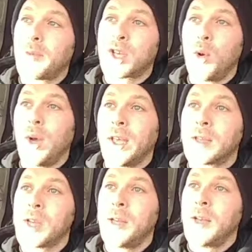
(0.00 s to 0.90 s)
two
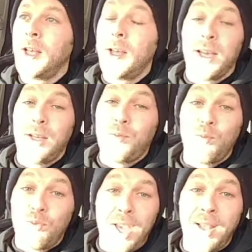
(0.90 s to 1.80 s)
wingers in? It's
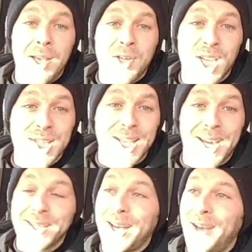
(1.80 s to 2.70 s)
really interesting,
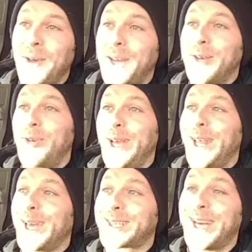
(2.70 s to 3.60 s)
guys, and I find it
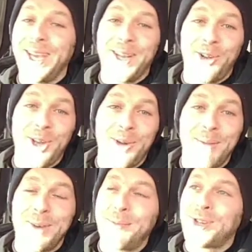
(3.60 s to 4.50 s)
really exciting. I do.
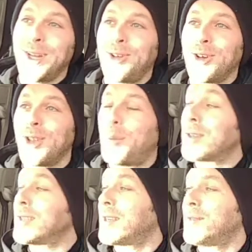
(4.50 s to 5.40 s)
I'm trying to look at the
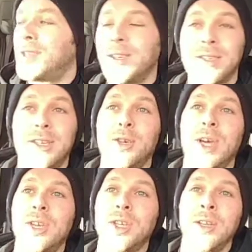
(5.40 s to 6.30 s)
positives in this
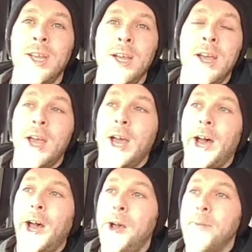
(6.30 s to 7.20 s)
situation,
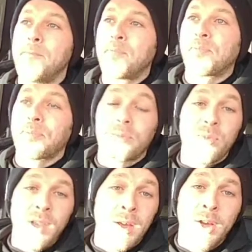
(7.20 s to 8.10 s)
and
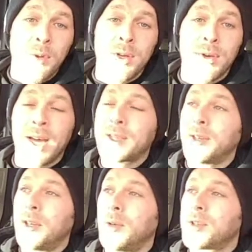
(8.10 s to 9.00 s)
I hope you guys
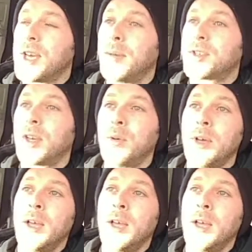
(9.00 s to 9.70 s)
can do the same too.